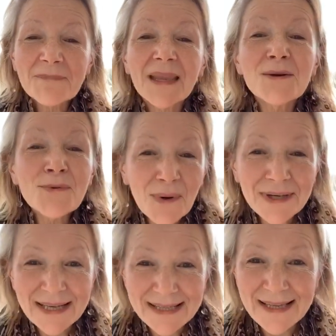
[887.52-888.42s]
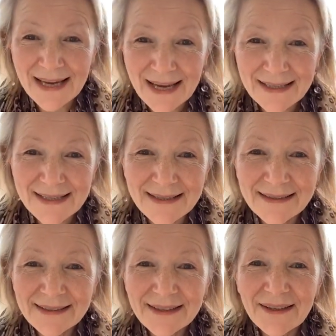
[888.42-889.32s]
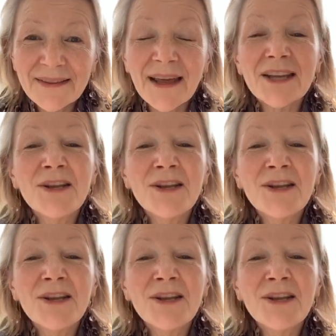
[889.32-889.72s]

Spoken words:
What is it that